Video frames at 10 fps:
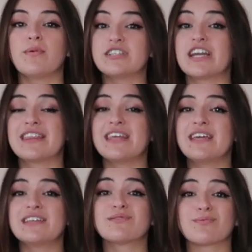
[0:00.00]
which I
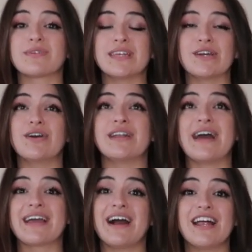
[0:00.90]
think is really good.
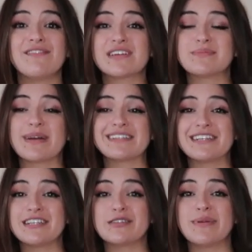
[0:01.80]
I kind of
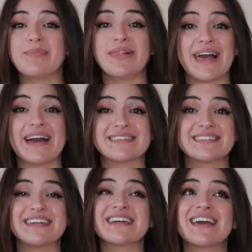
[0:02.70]
expected it to be
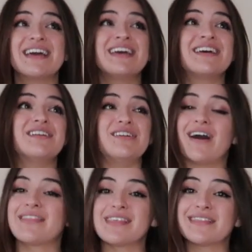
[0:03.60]
plastic
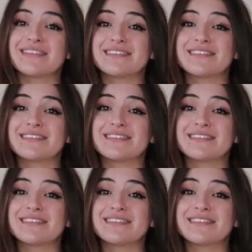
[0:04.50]
not that